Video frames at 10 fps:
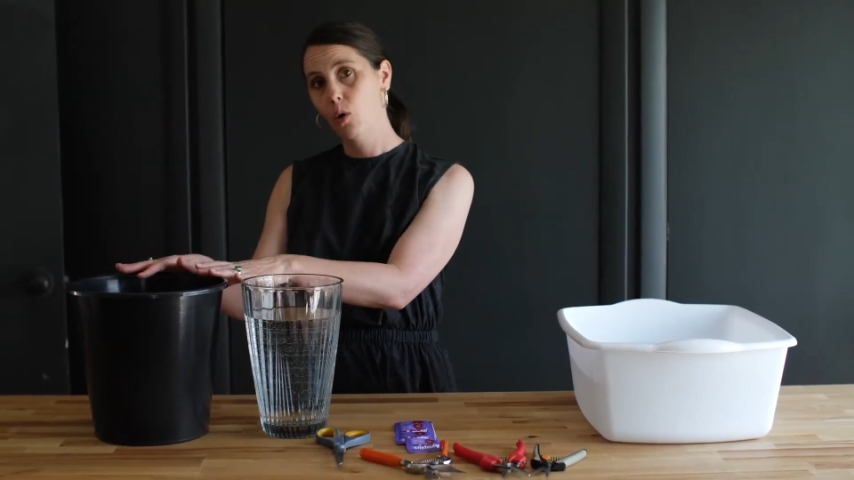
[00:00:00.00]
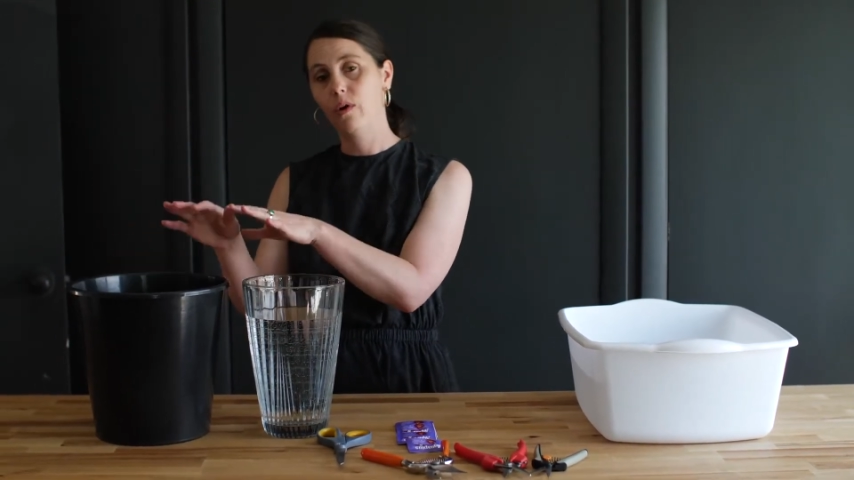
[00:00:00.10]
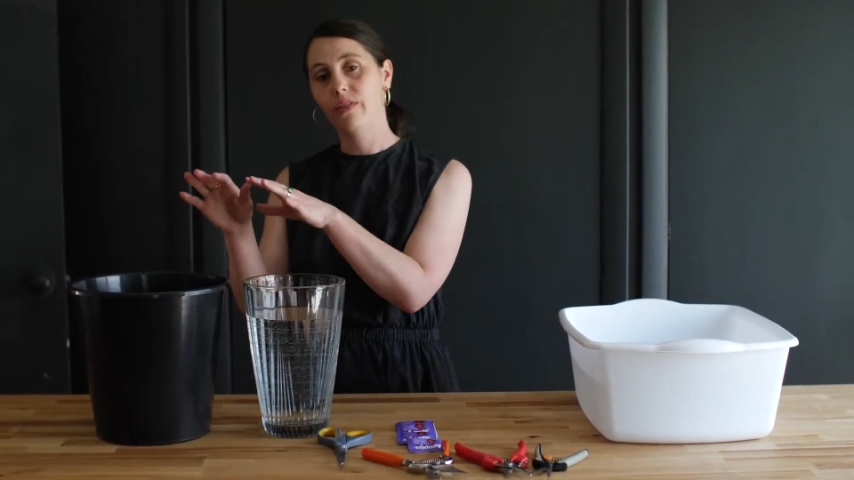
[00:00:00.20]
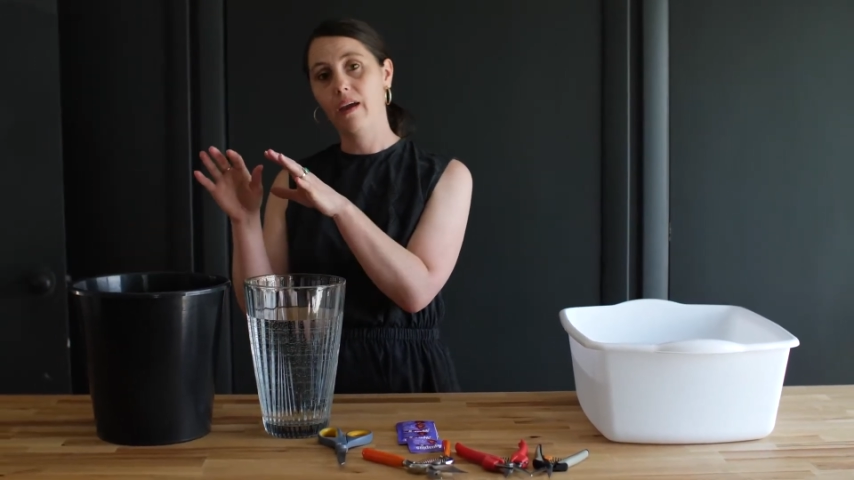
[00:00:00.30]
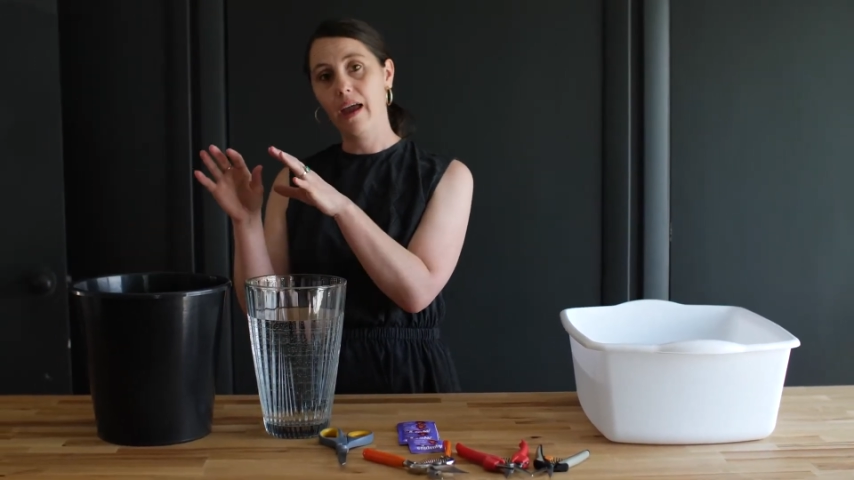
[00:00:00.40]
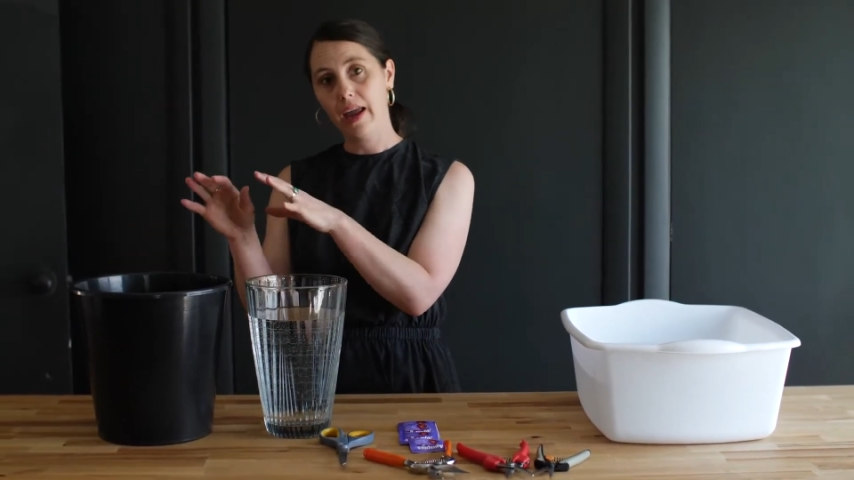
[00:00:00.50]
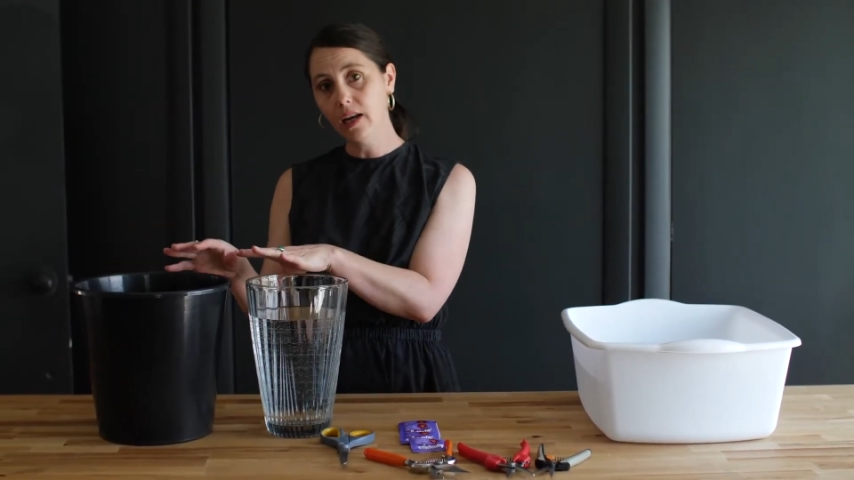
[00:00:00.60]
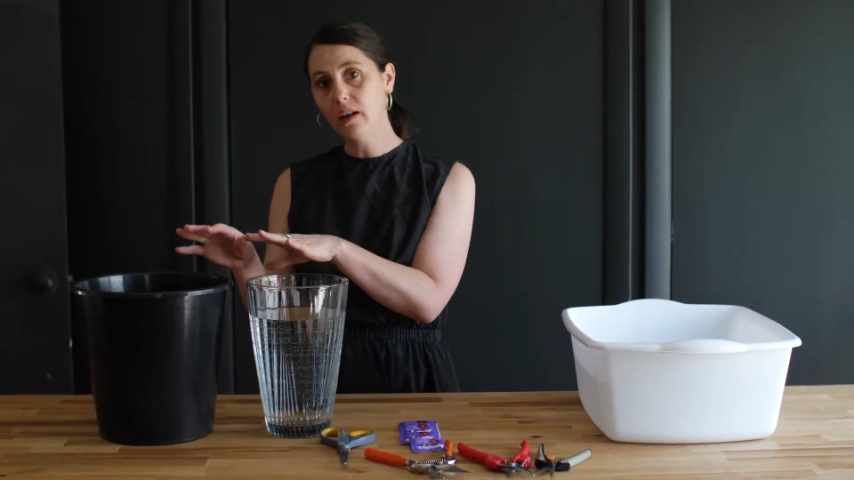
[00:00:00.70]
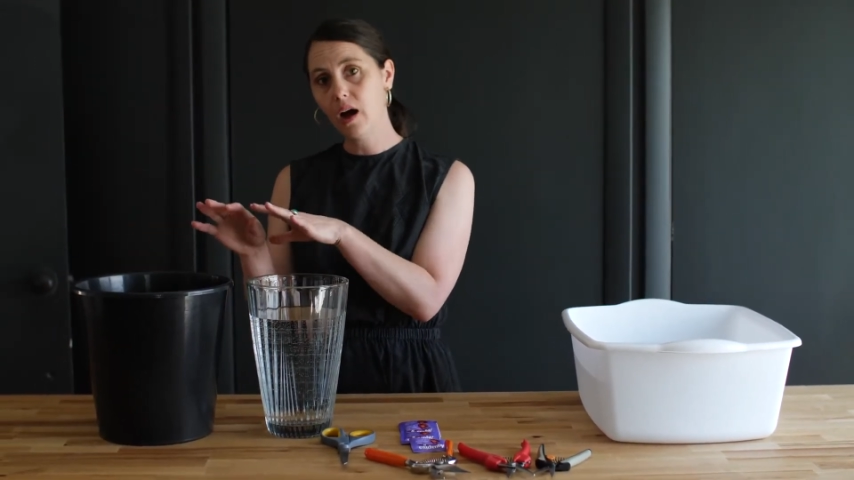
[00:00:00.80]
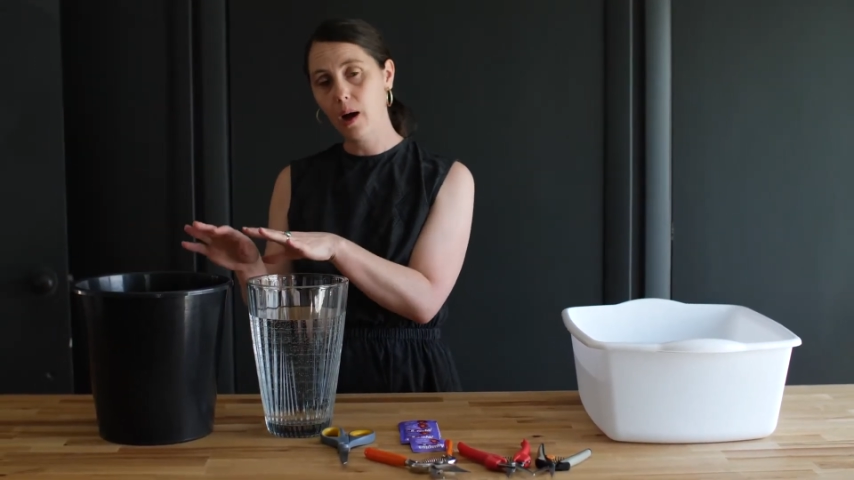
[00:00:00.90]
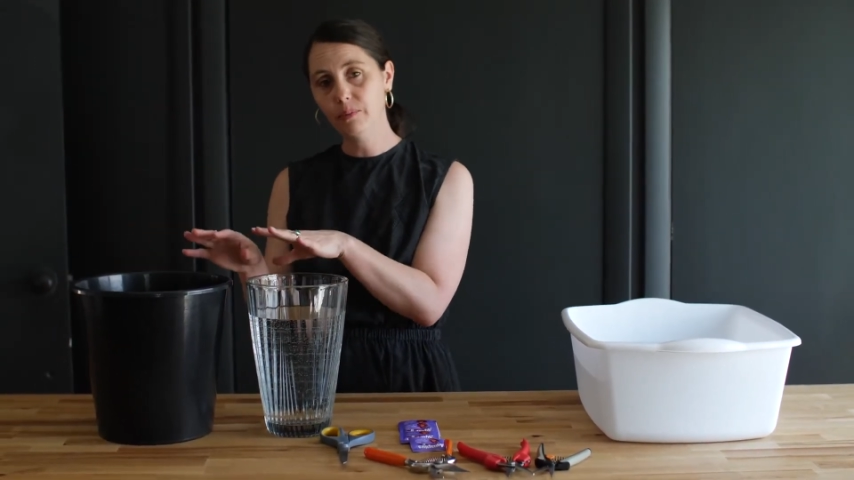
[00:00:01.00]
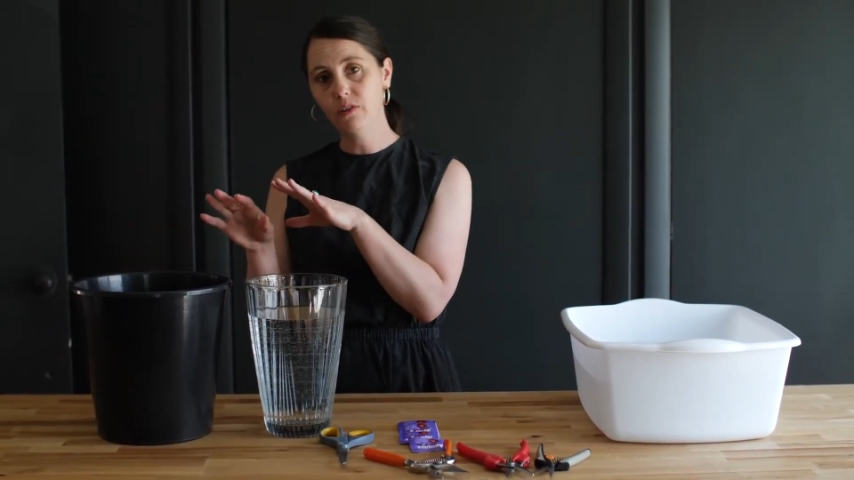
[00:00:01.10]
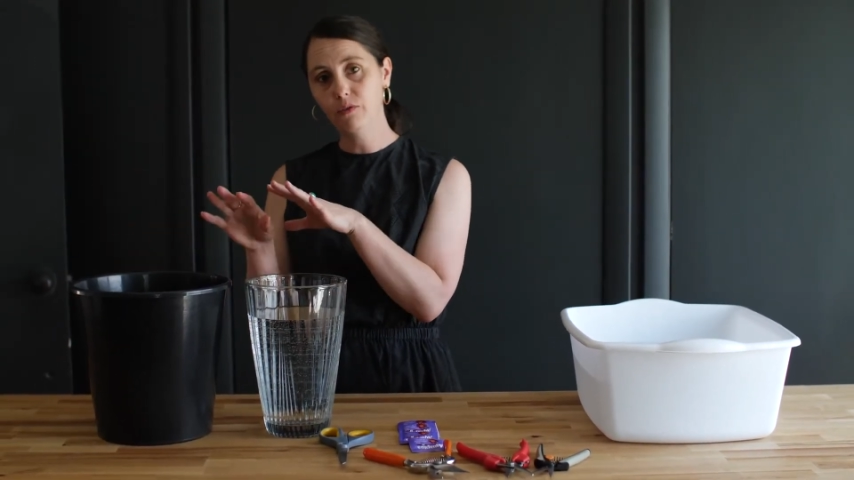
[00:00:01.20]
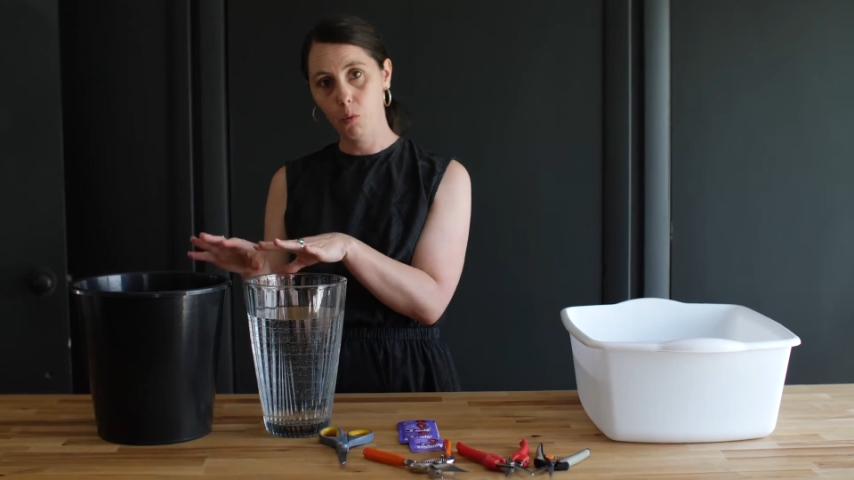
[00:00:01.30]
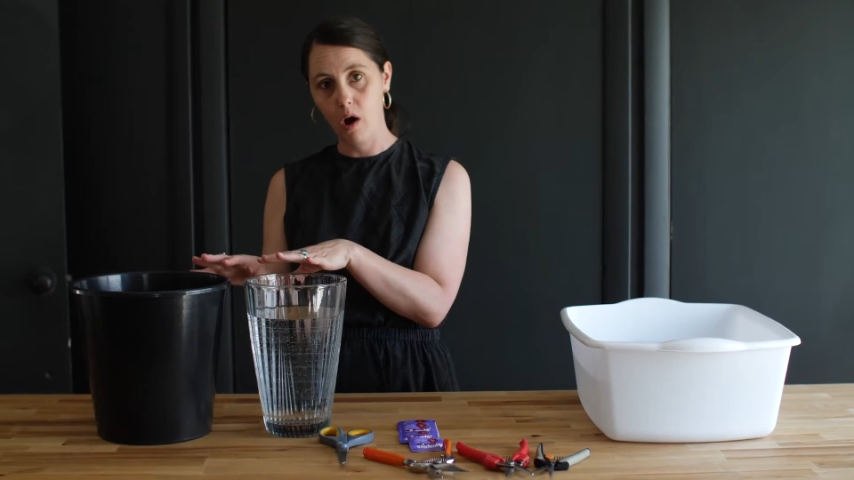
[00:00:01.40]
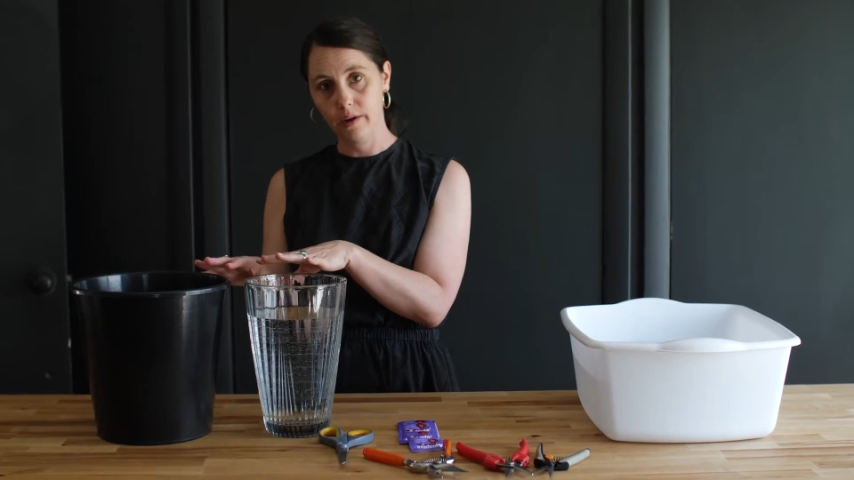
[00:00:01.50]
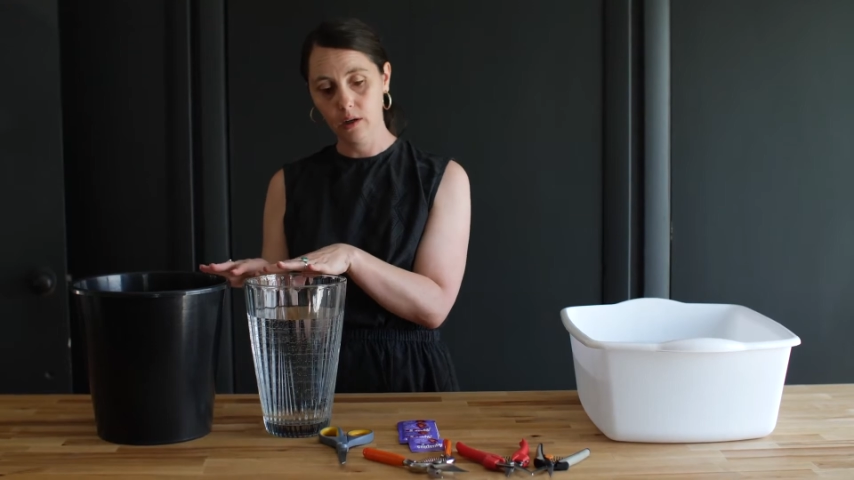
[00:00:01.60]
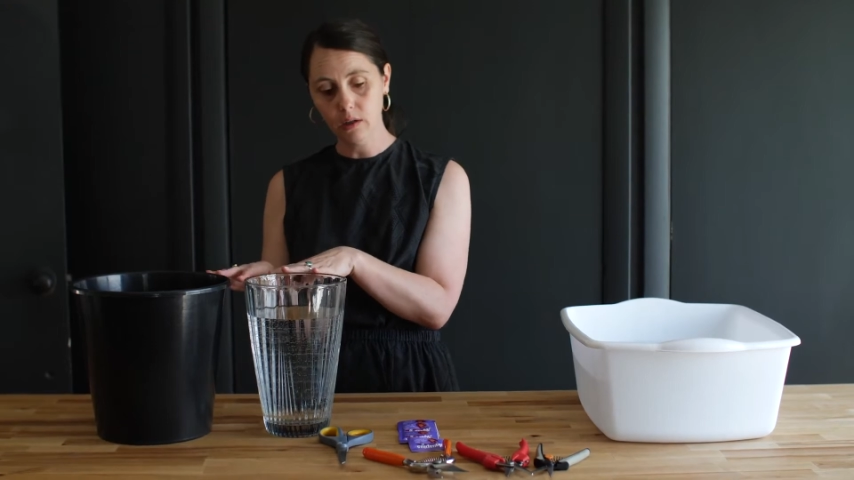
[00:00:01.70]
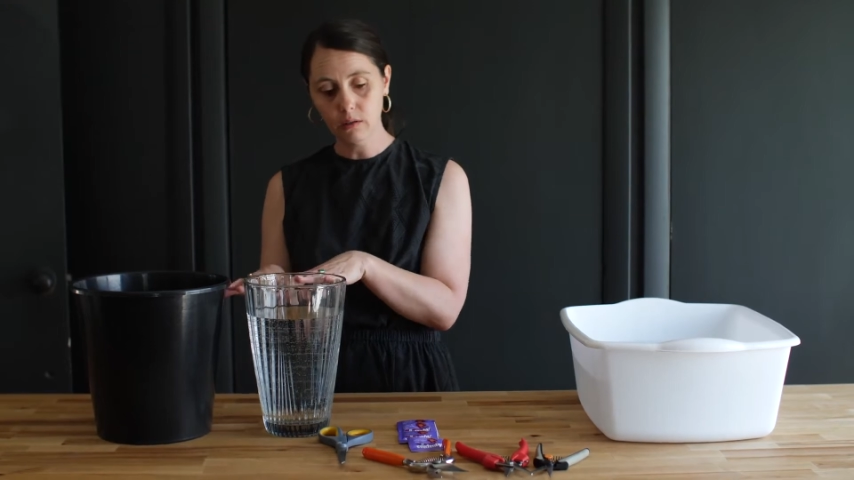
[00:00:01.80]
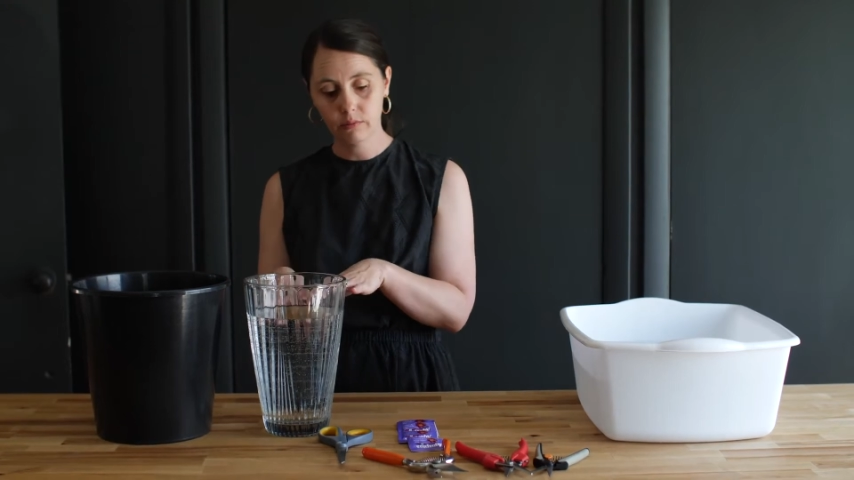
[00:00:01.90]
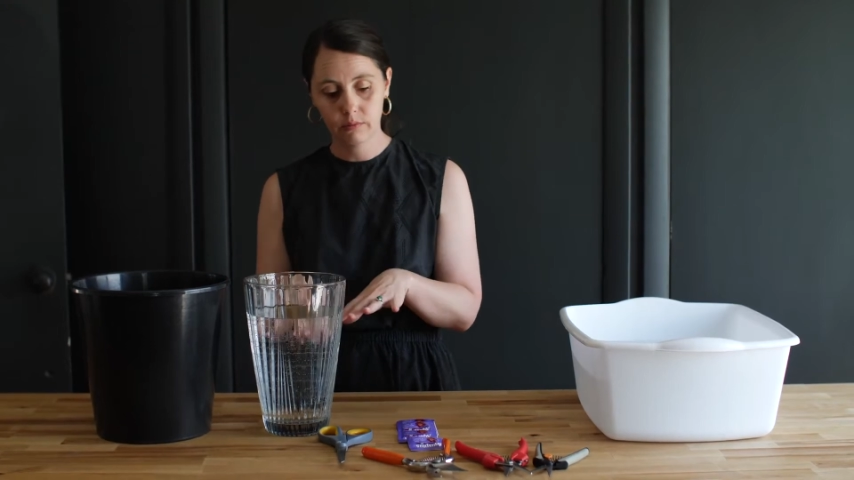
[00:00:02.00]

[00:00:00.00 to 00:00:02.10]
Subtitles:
with 8 cups of water,